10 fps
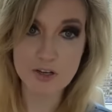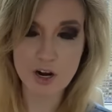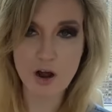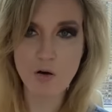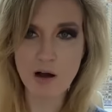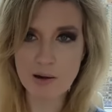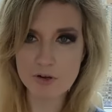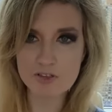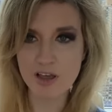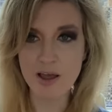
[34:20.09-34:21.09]
But you know, I
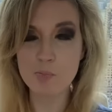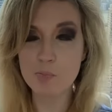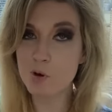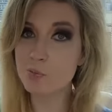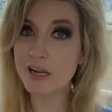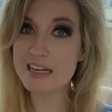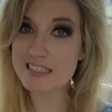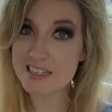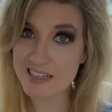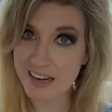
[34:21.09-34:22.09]
would say
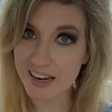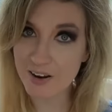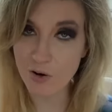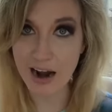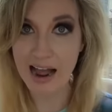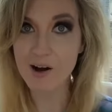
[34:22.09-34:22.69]
publicity or